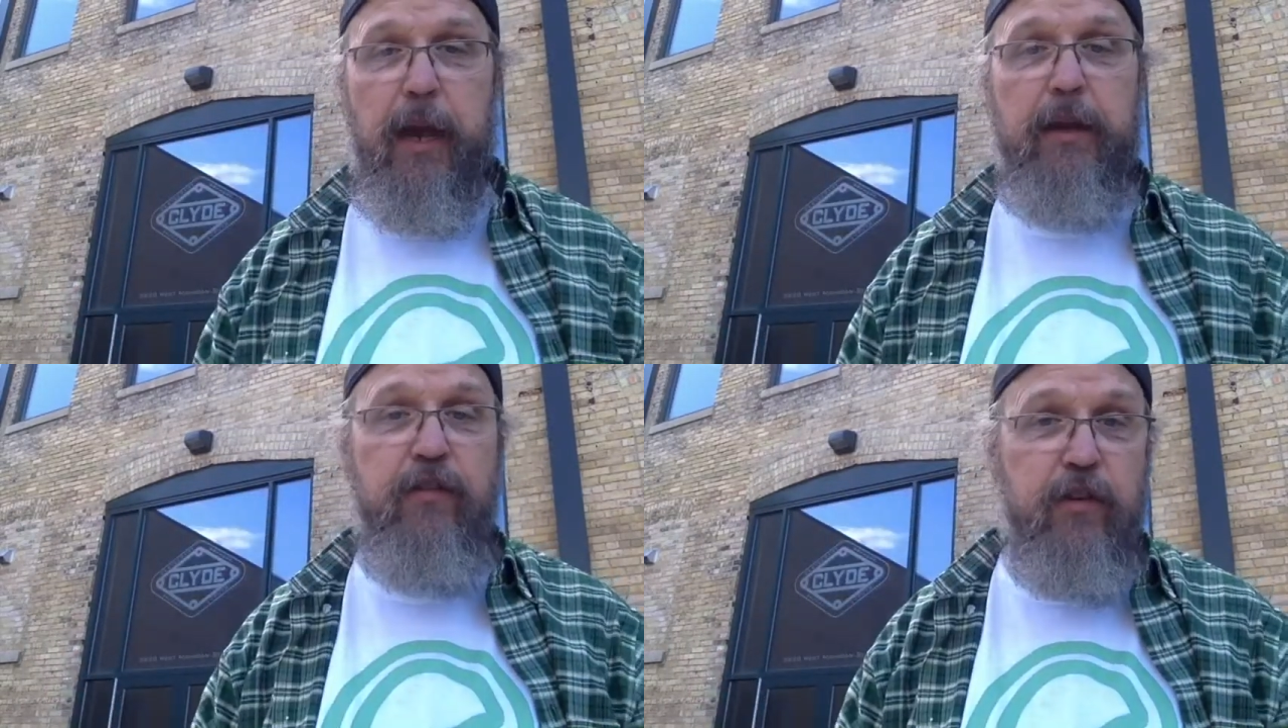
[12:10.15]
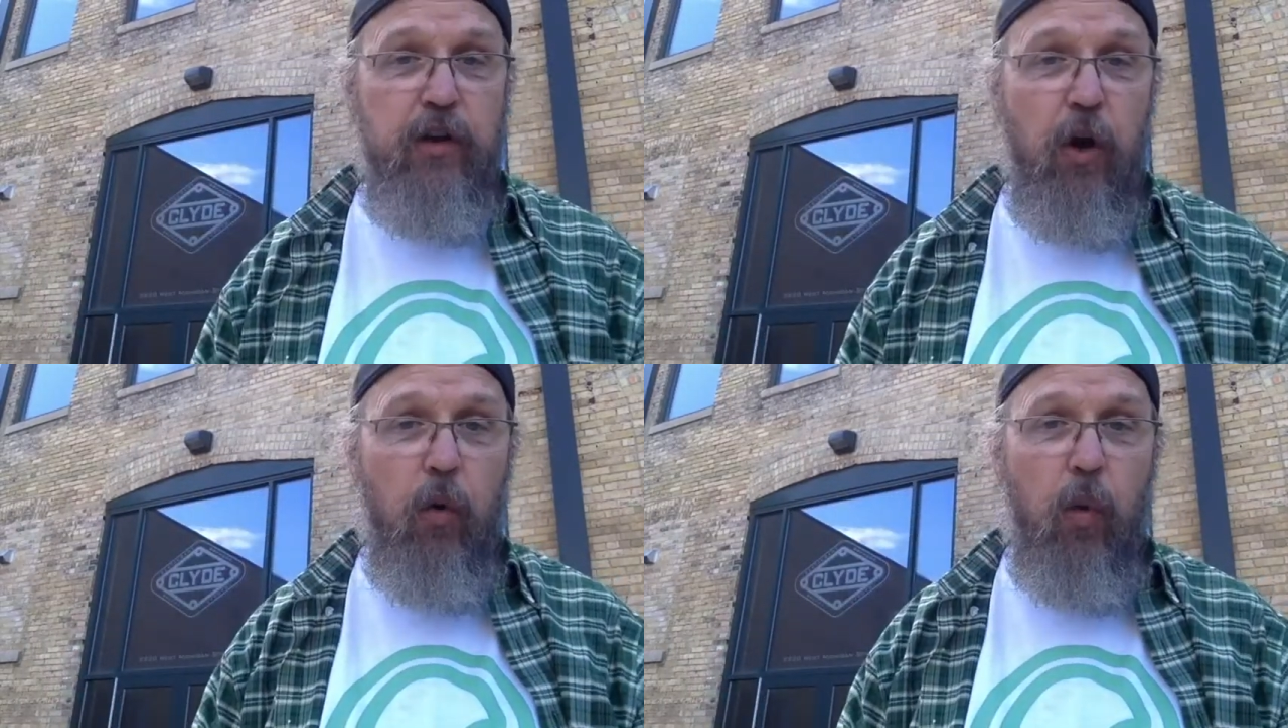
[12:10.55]
And you
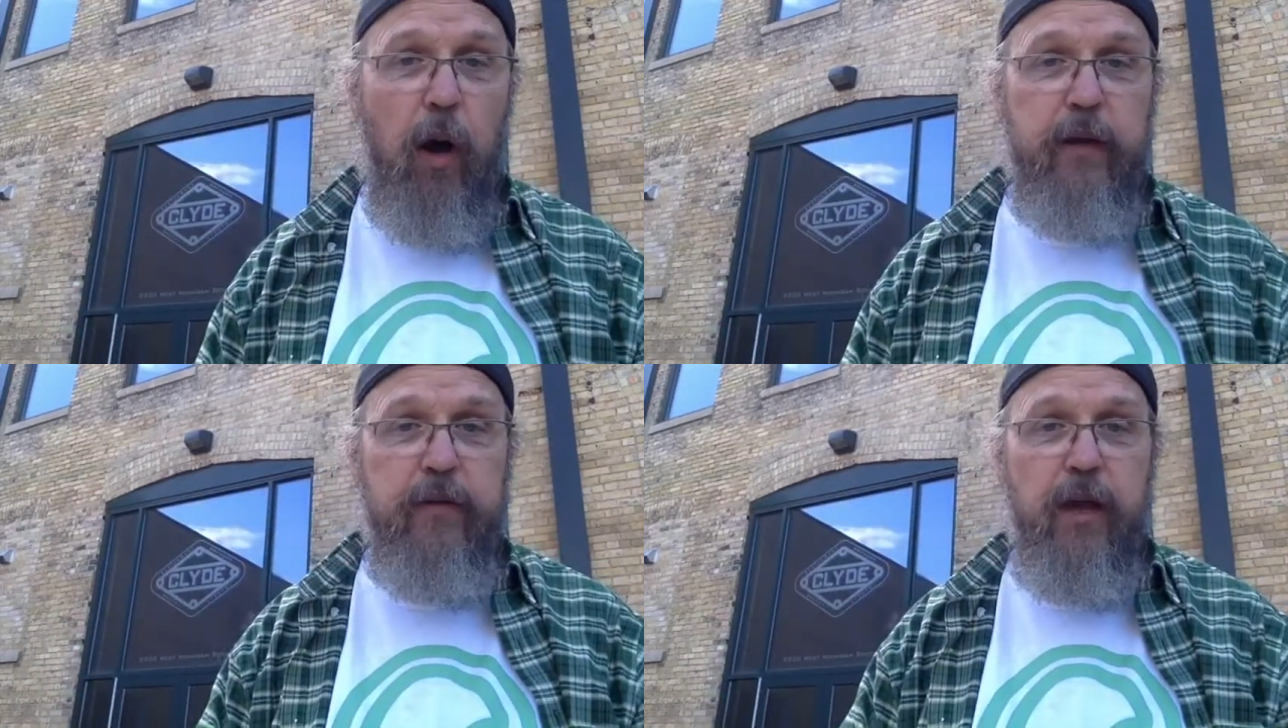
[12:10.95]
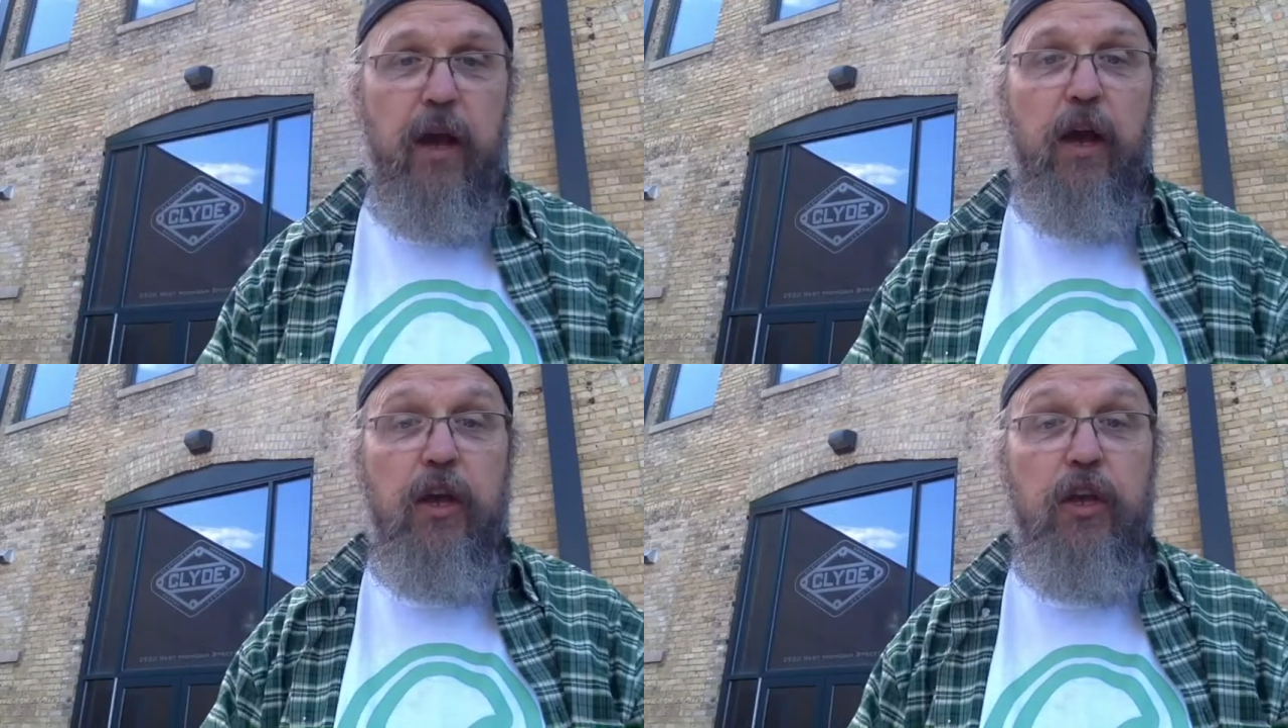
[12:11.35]
know what?
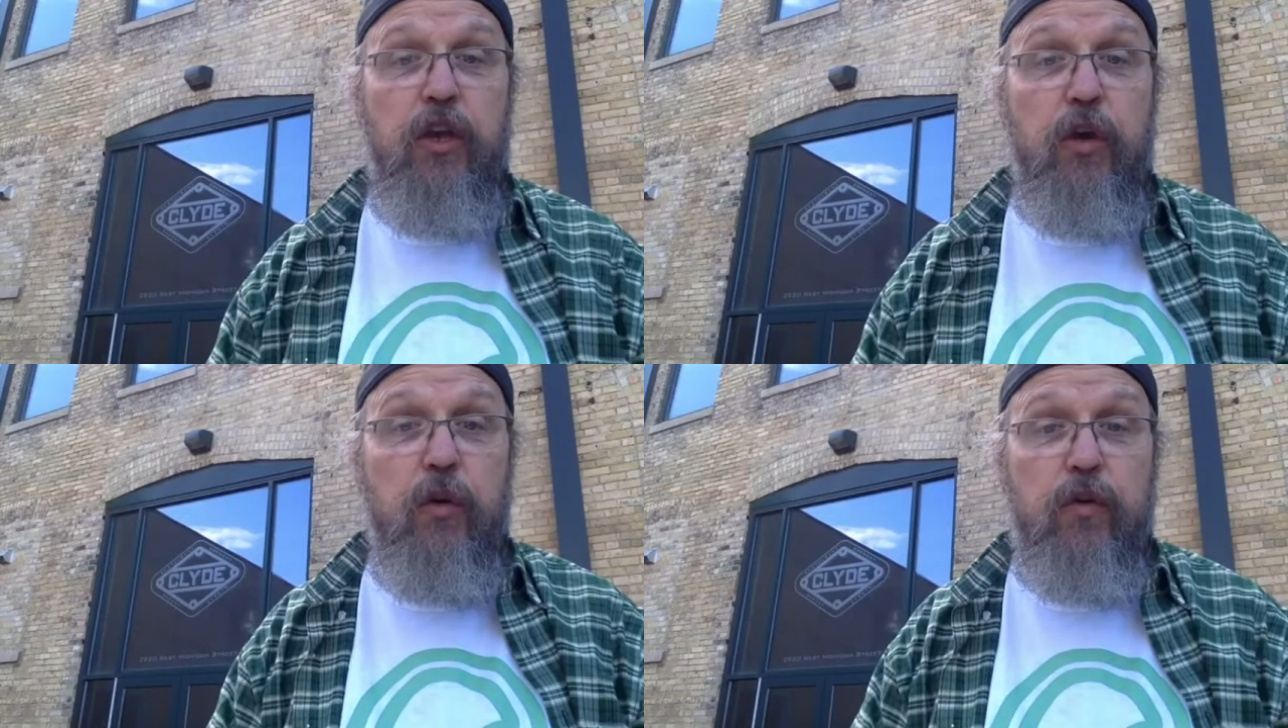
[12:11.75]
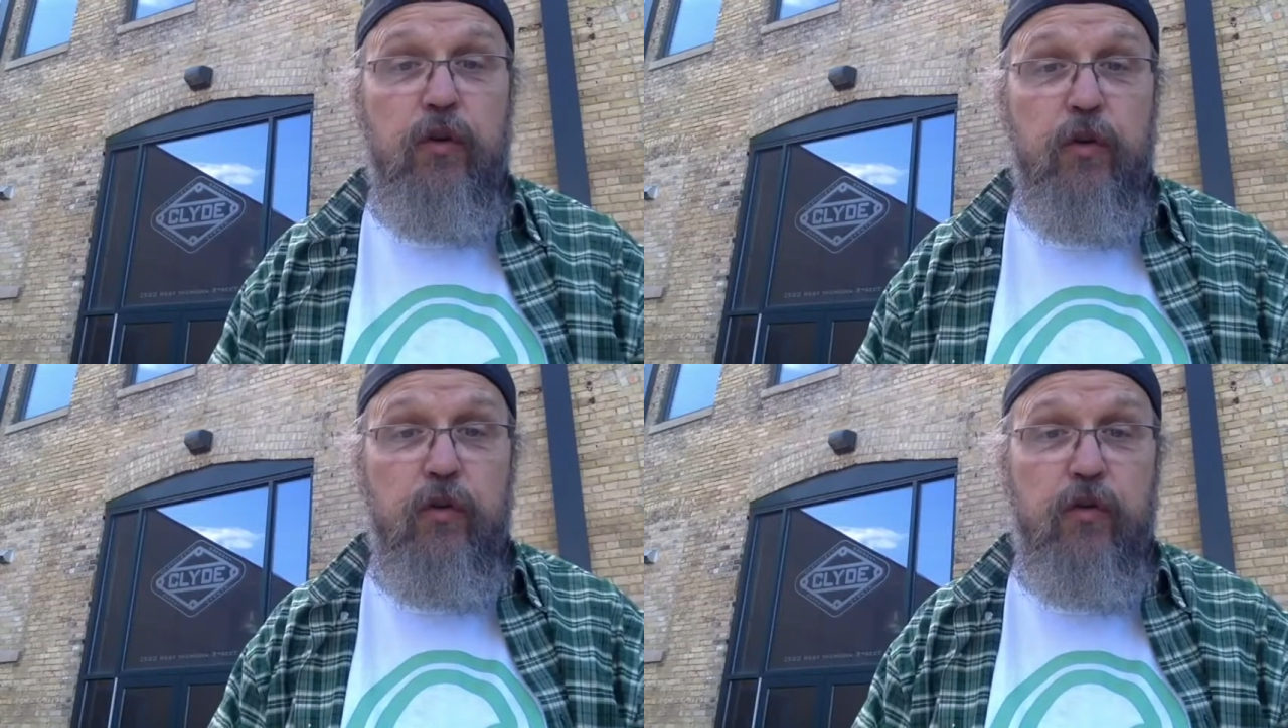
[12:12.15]
You
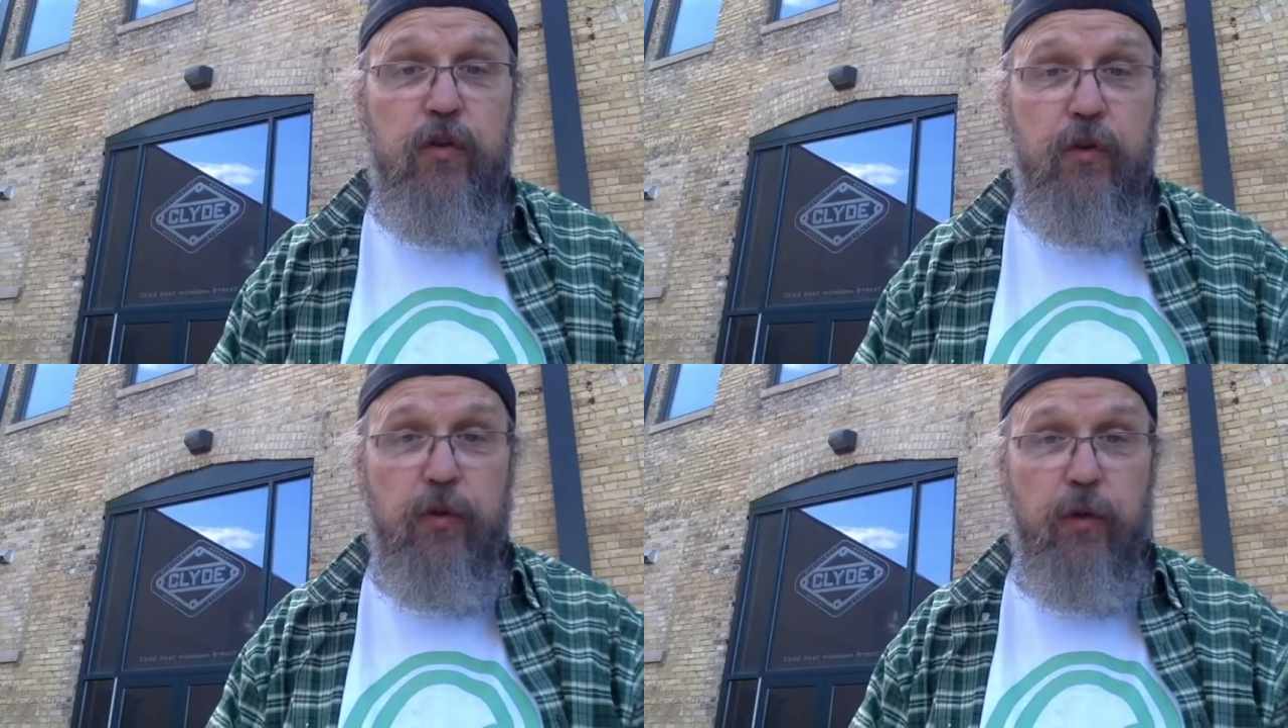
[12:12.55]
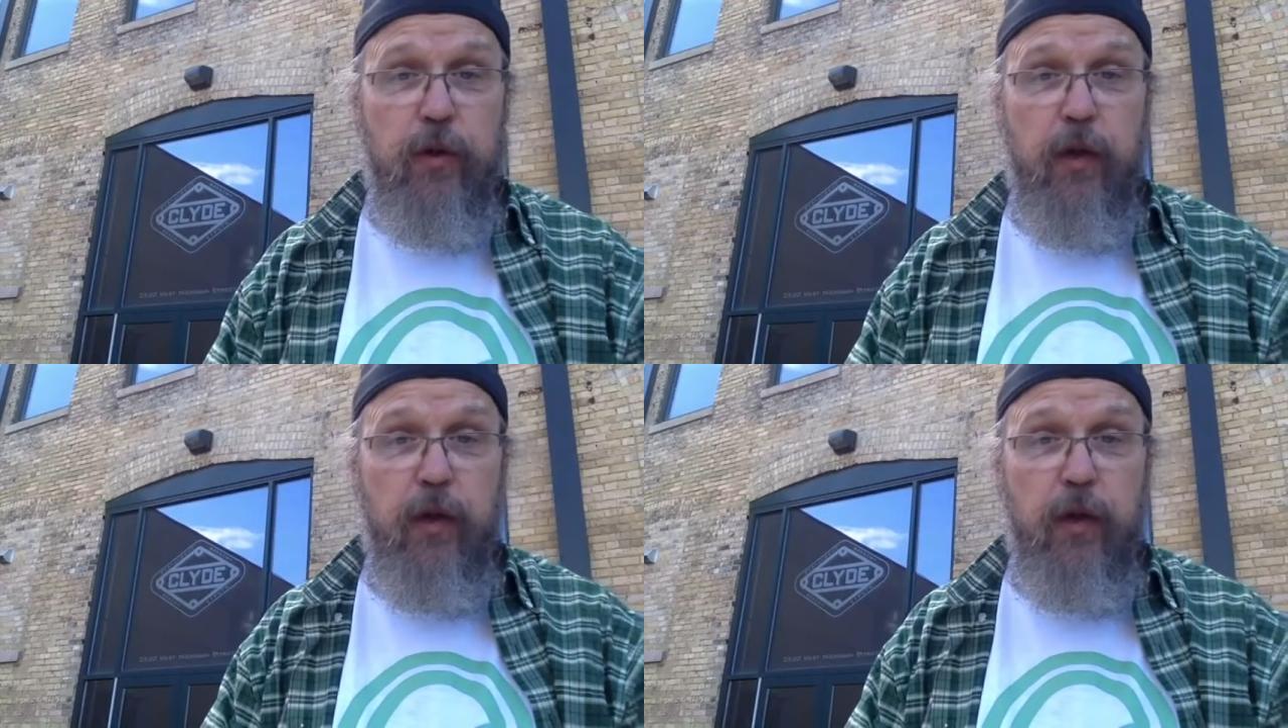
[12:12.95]
do too.